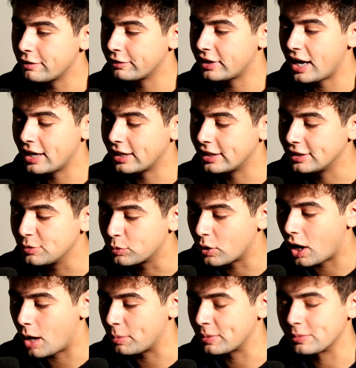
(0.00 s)
never had any
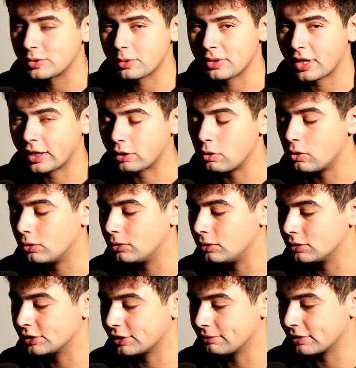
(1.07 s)
problems with like
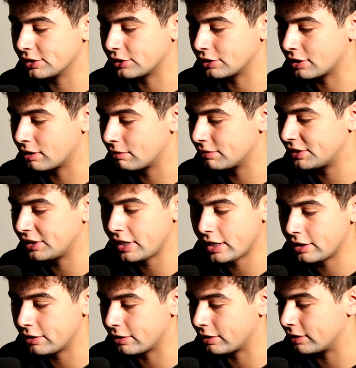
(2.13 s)
holds or reserves
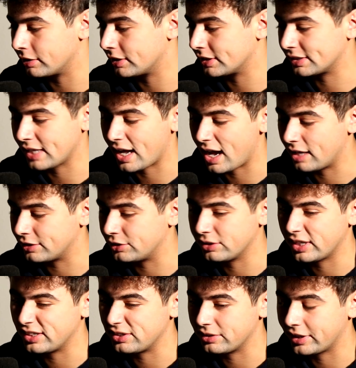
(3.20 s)
yet, or do
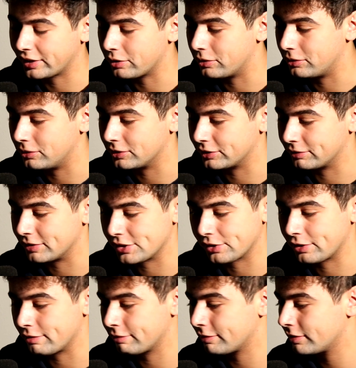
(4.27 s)
they do like a hold or
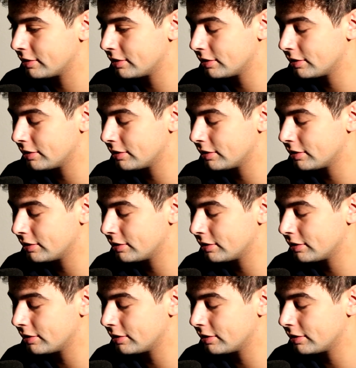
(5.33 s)
reserve?